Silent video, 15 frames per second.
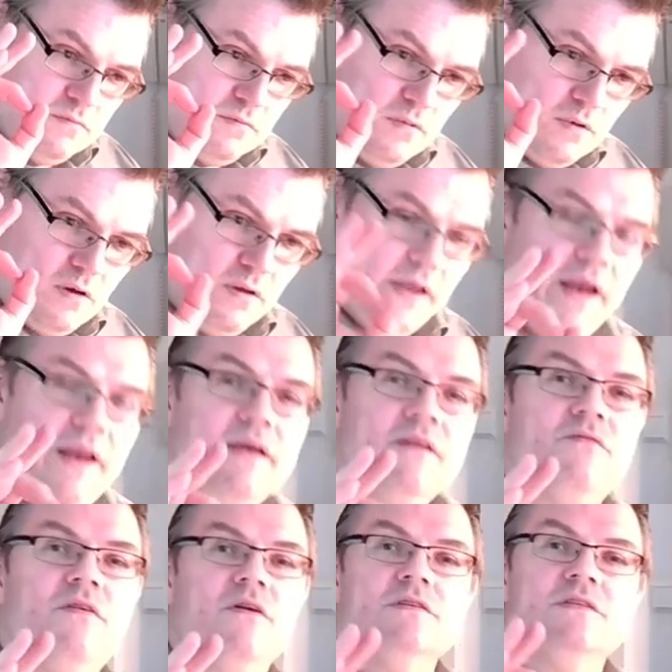on
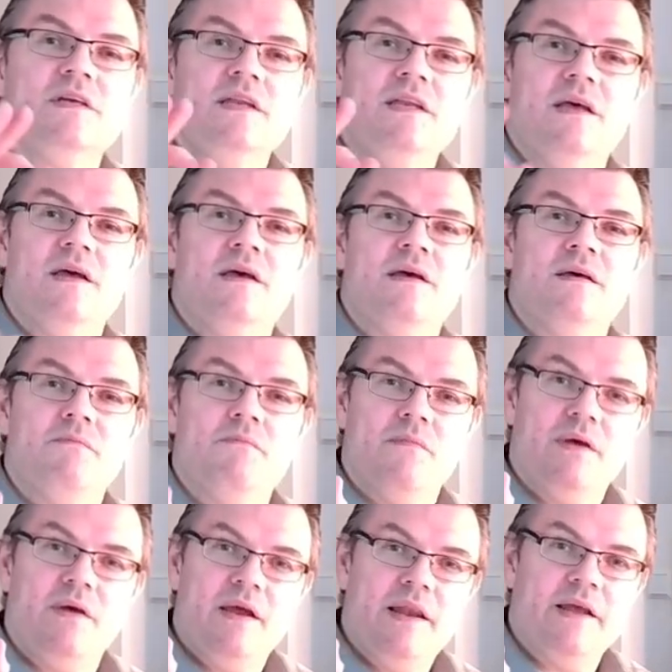electrons in an
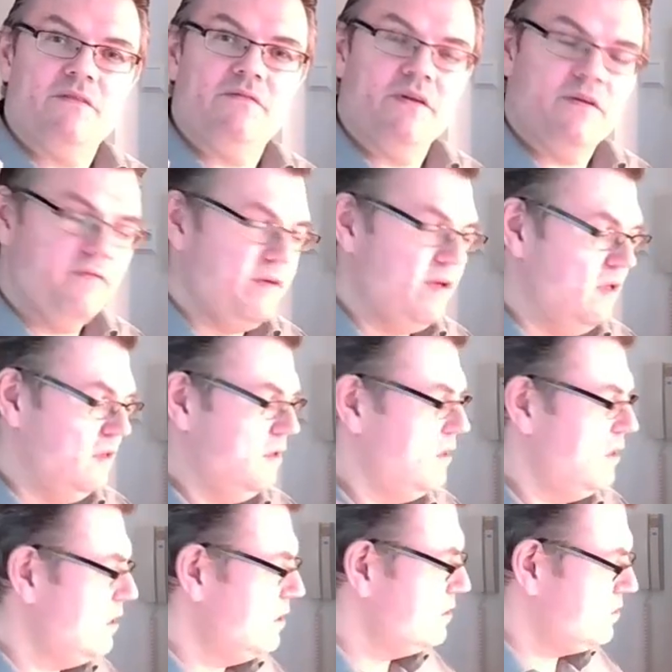electric field.
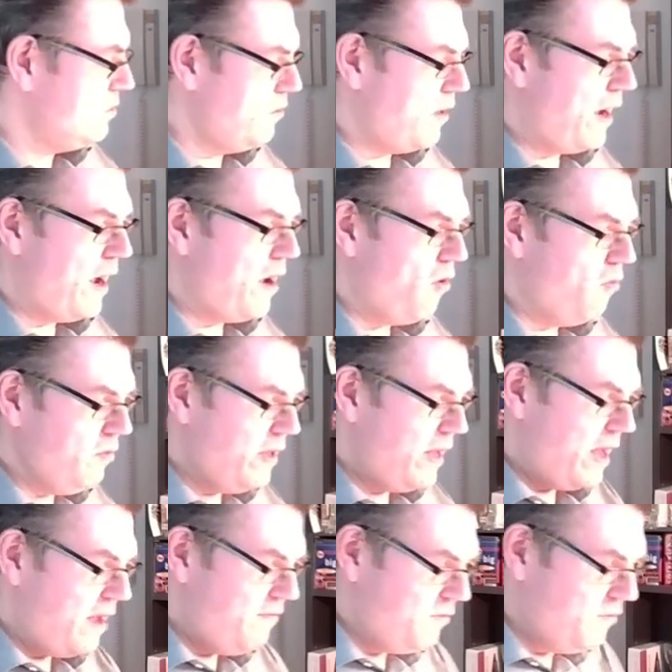So I only
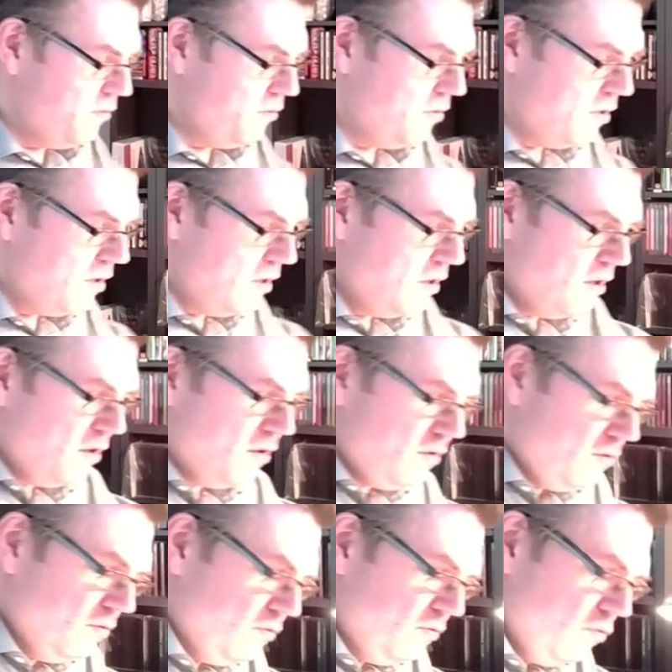have to
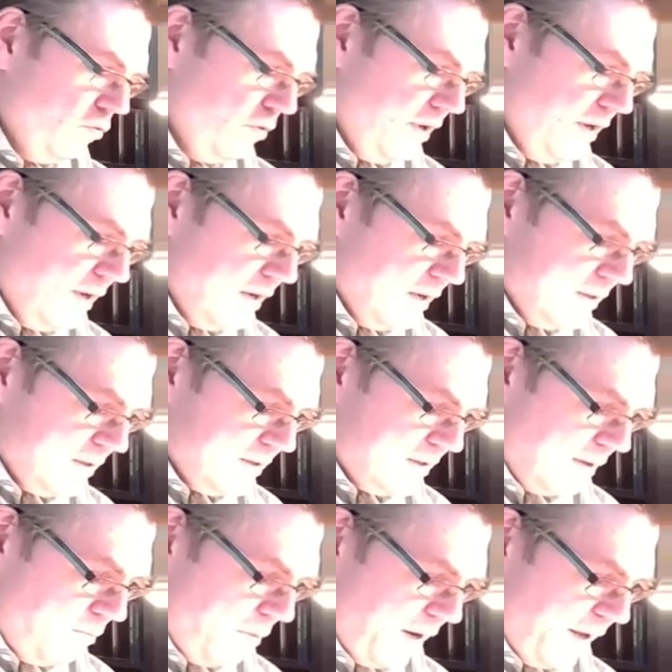to do here
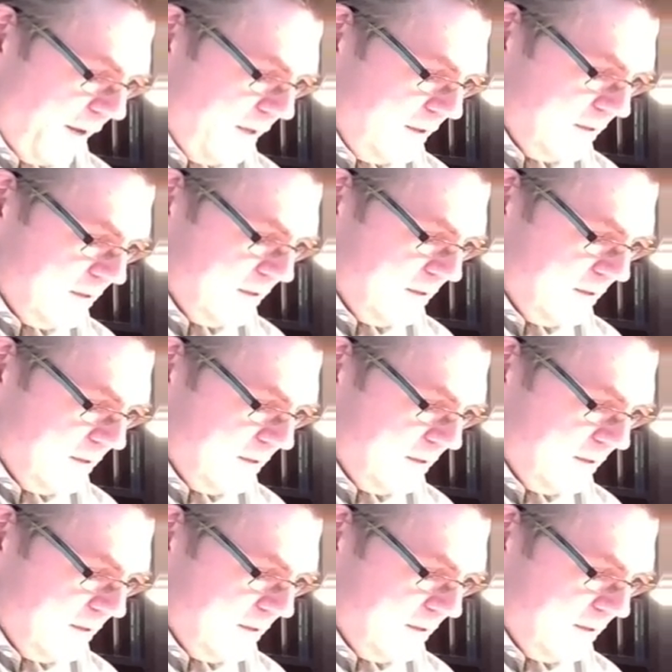some plates